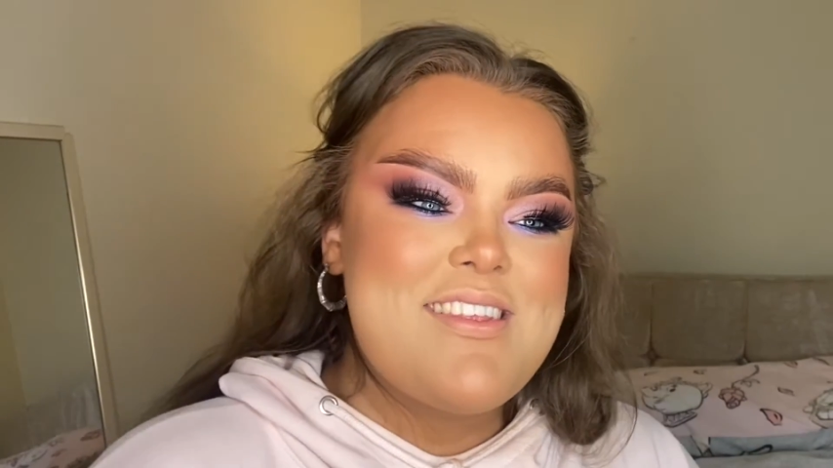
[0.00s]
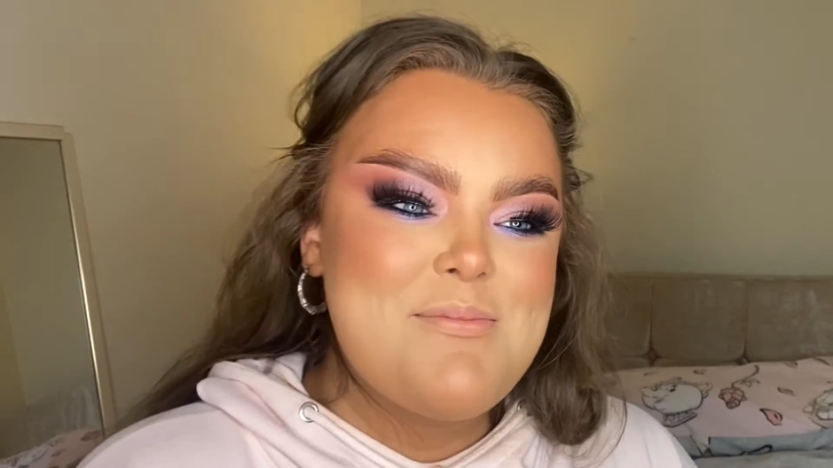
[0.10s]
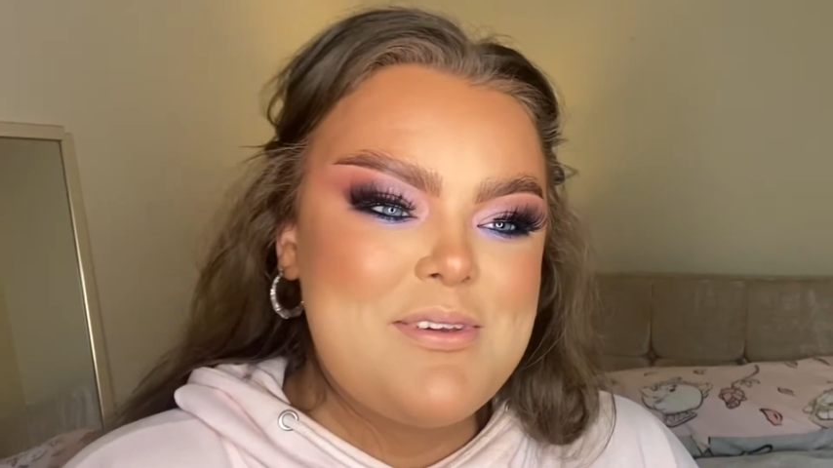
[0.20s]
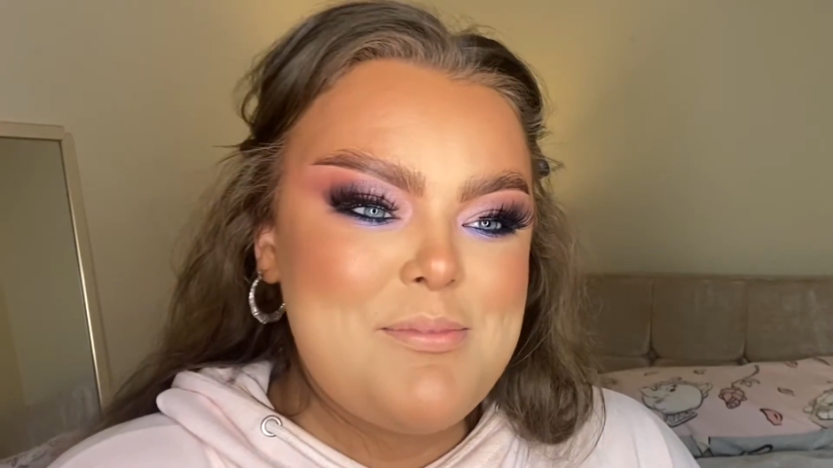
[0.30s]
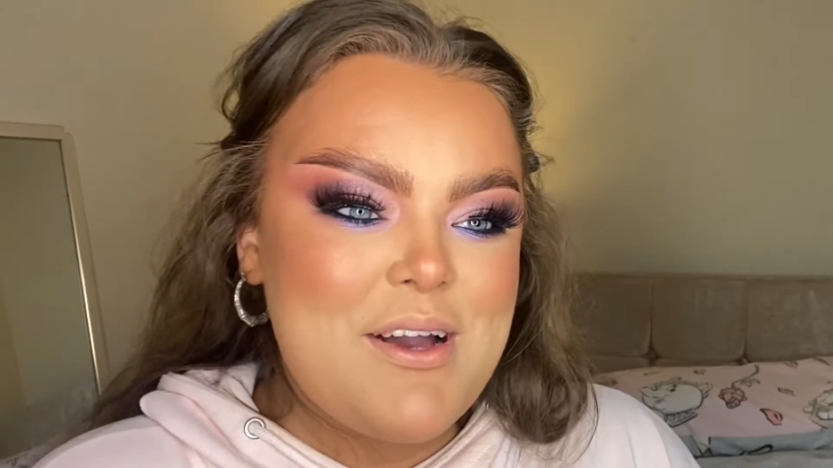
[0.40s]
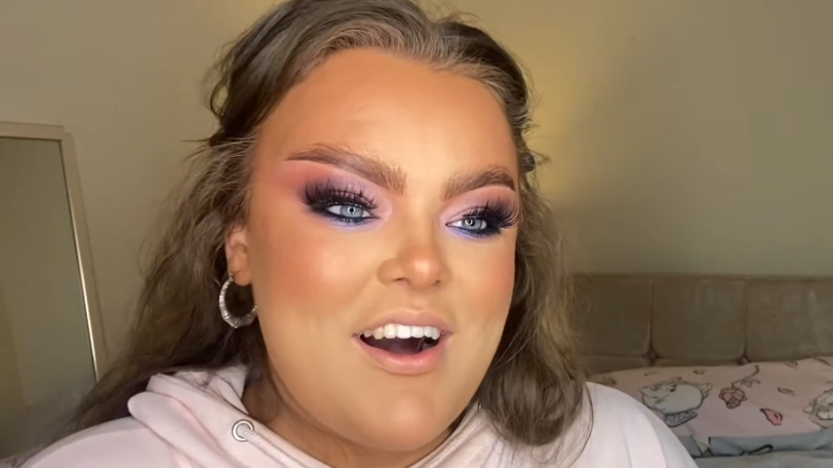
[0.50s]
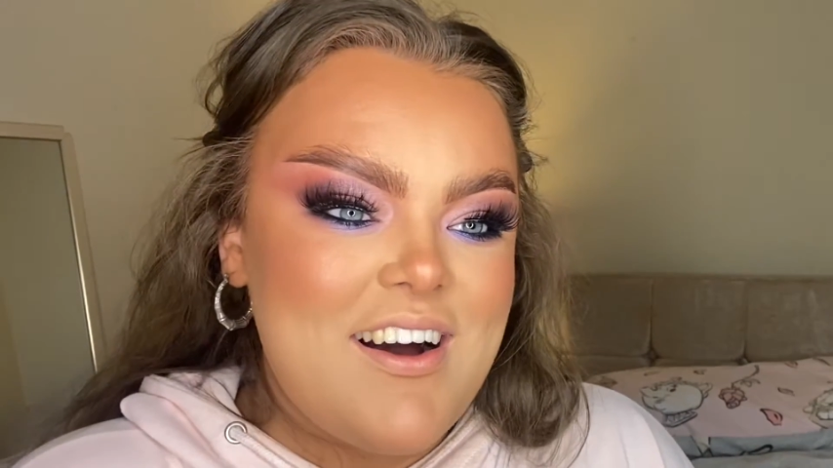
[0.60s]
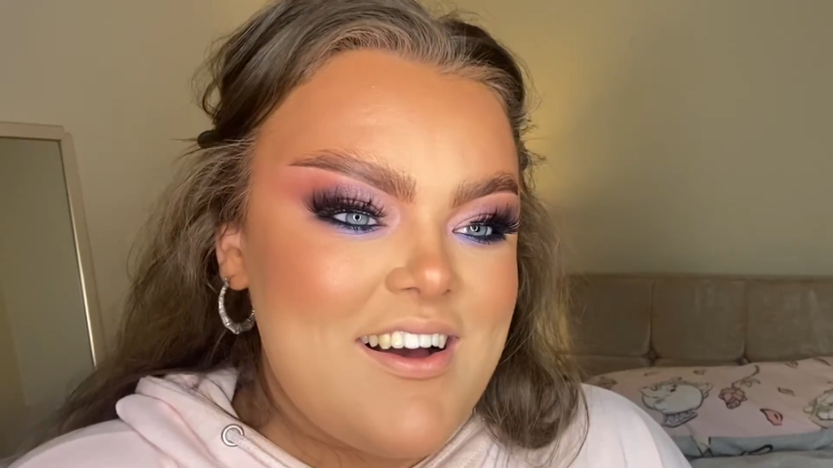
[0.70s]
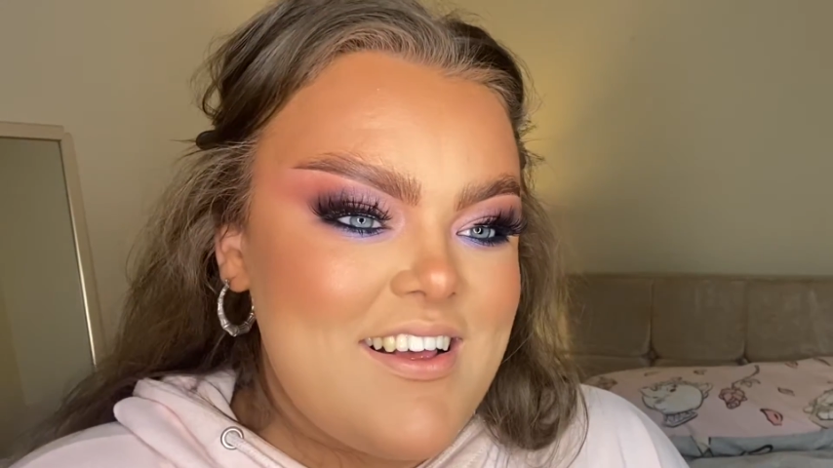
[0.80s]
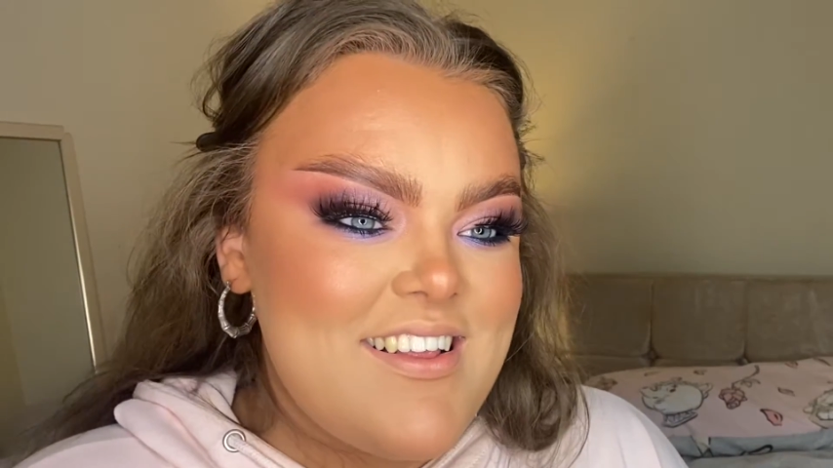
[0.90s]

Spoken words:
simply because